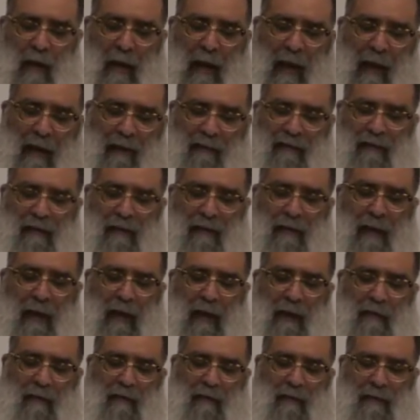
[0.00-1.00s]
after
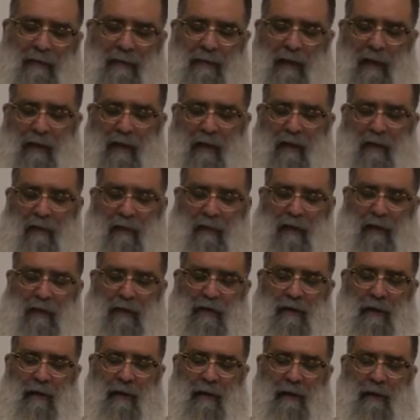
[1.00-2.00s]
that, the second
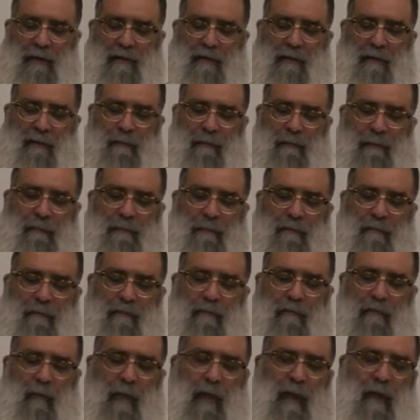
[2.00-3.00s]
condition is
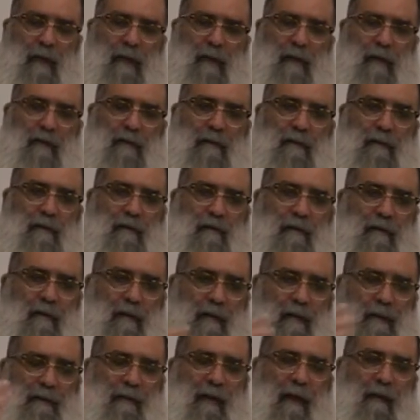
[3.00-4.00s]

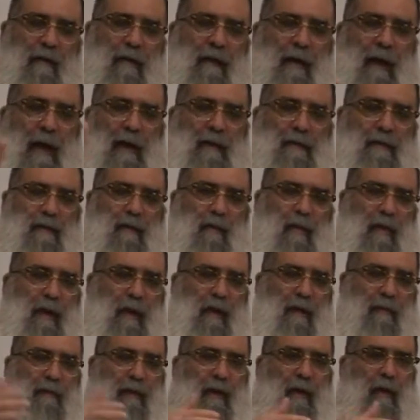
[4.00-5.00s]
it's very nice that we
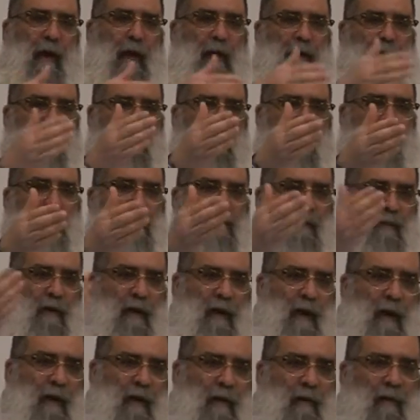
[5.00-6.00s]
help you out. Okay, so we
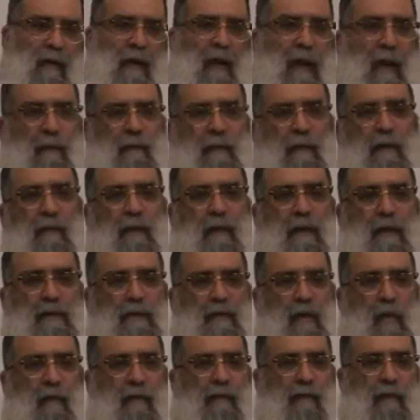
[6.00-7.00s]
got you a camera with a
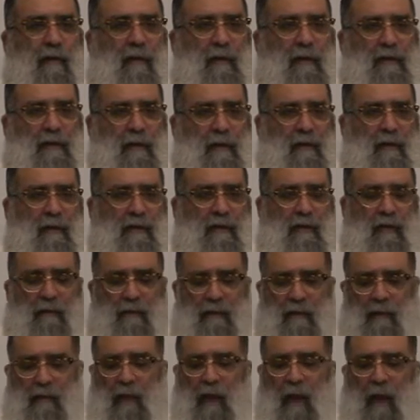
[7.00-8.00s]
chauffeur and so on and so
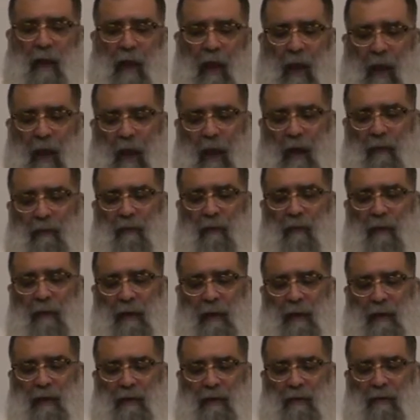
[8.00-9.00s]
forth. However, we
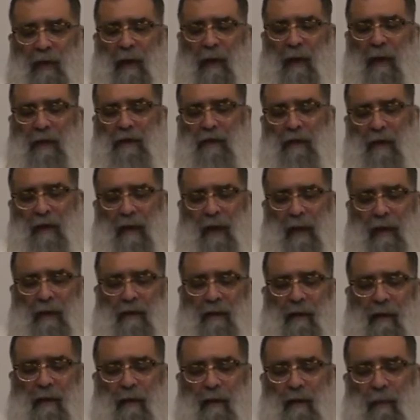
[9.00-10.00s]
need to
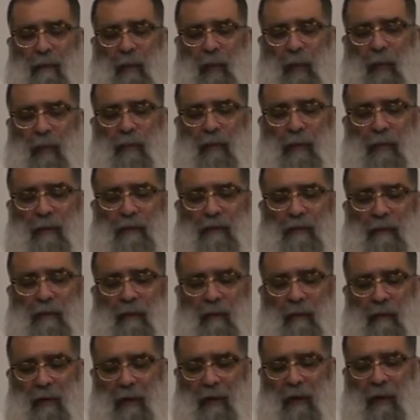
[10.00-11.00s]
educate the poor person
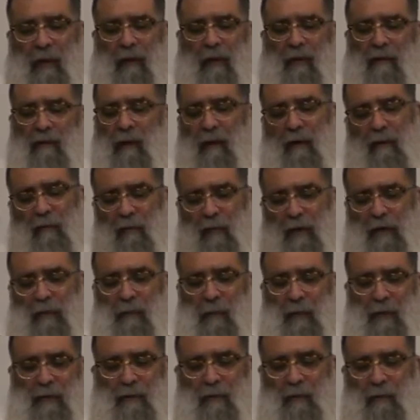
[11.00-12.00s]
who became, the rich
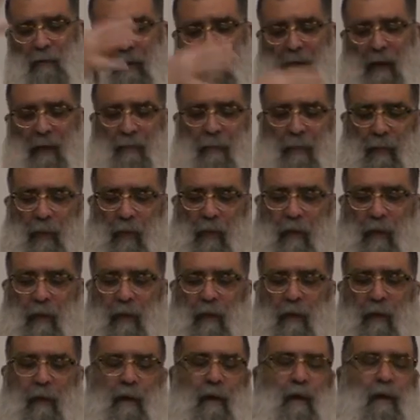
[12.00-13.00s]
person who became
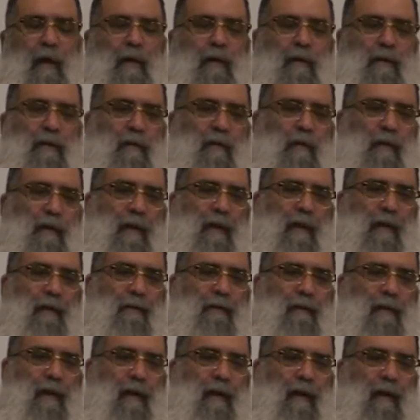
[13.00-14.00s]
poor, to
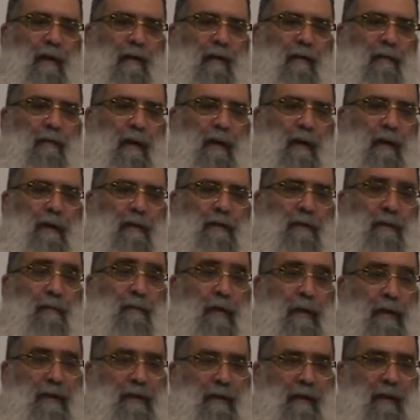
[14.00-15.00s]
live in greater
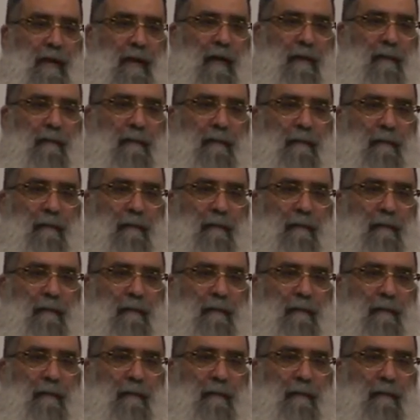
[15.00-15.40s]
simplicity.